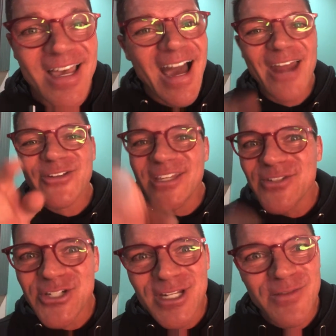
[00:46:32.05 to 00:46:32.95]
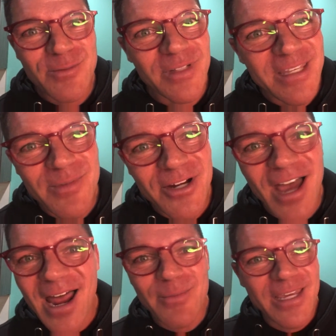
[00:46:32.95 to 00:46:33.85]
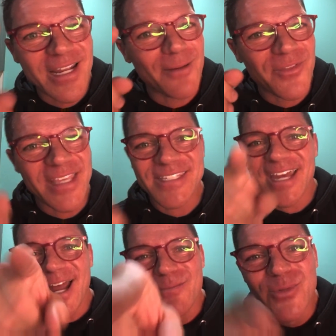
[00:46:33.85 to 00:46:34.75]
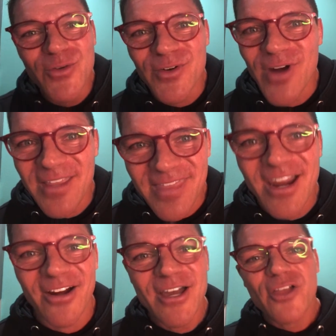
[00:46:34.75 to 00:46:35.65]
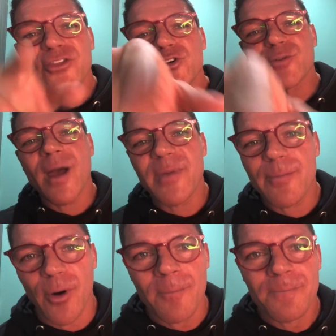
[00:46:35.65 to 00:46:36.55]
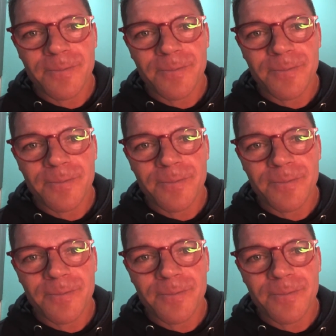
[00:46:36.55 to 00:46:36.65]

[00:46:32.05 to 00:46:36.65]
I don't give a shit if you believe me or not. I'm getting a couple things done, and I'm moving right there. Those are my people.